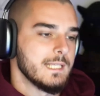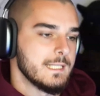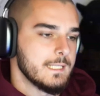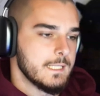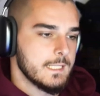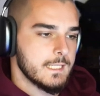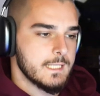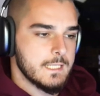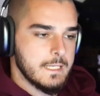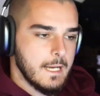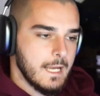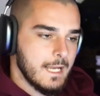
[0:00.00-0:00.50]

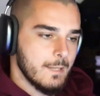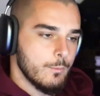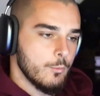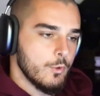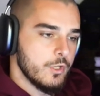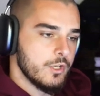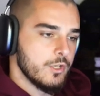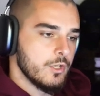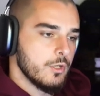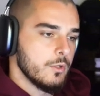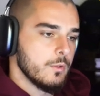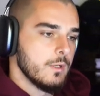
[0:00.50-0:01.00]
this time
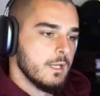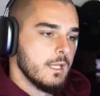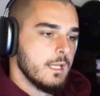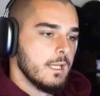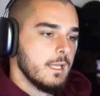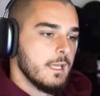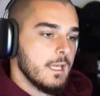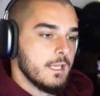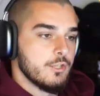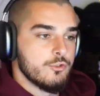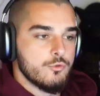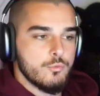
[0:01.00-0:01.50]
window
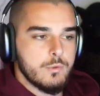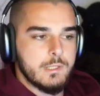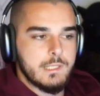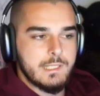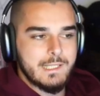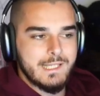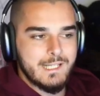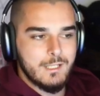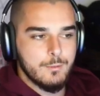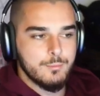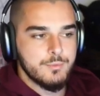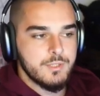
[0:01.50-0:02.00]
has
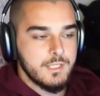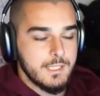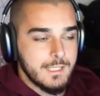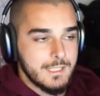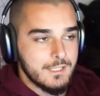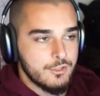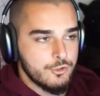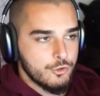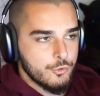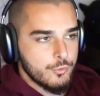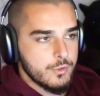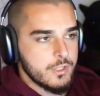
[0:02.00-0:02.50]
really helped
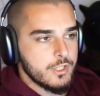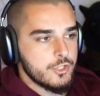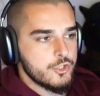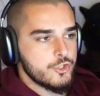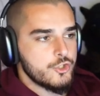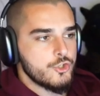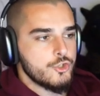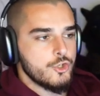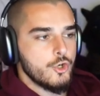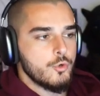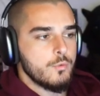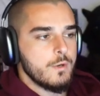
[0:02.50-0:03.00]
increase
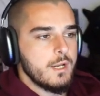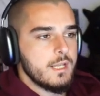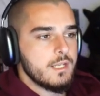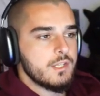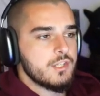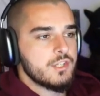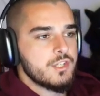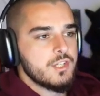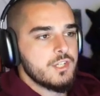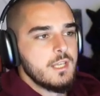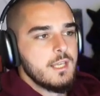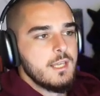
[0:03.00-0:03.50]
show
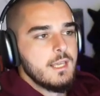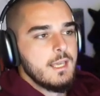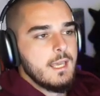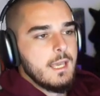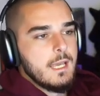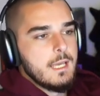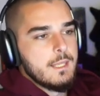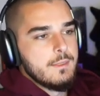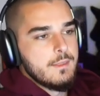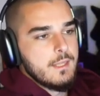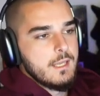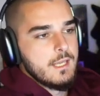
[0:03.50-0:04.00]
rates.
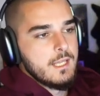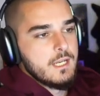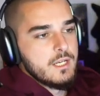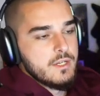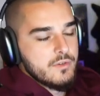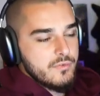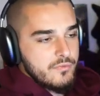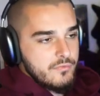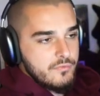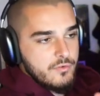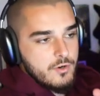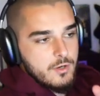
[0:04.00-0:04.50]
And then
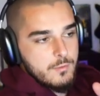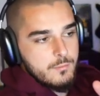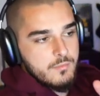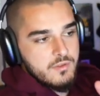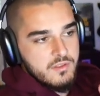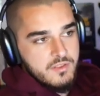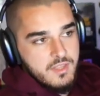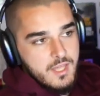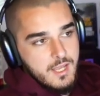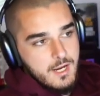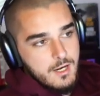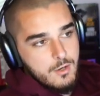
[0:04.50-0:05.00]

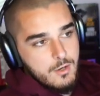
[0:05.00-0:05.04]
from there,